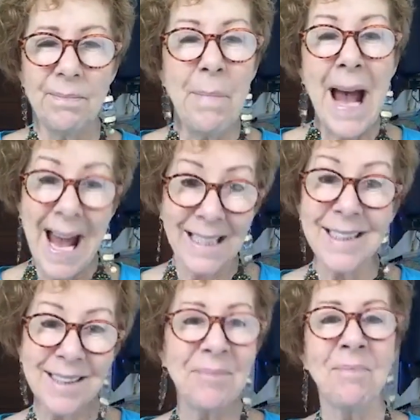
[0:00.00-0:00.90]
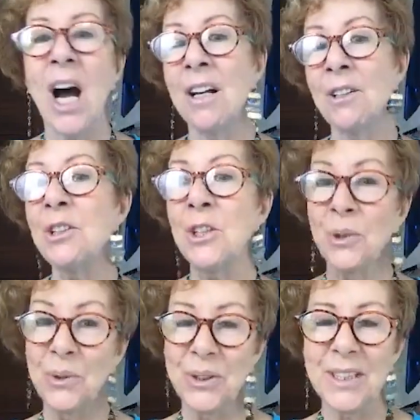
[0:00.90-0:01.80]
backs, on our
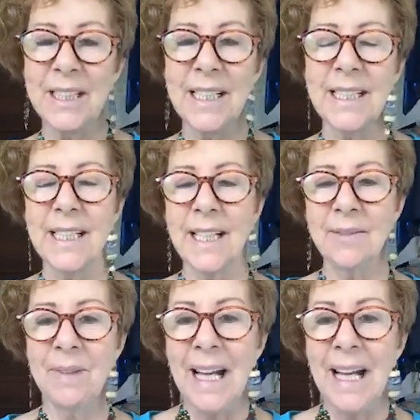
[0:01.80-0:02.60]
shoulders, let's say.